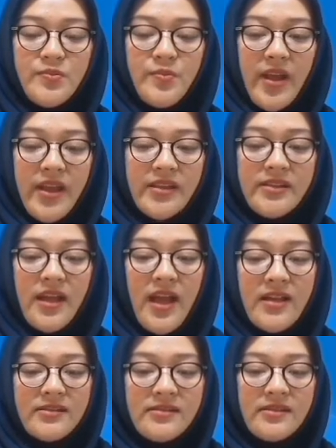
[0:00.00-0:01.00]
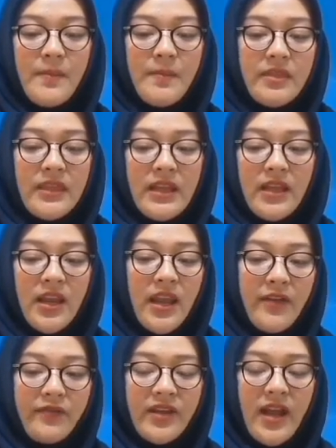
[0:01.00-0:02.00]
be explained as
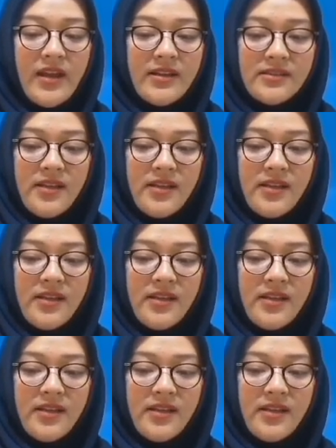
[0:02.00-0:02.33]
something left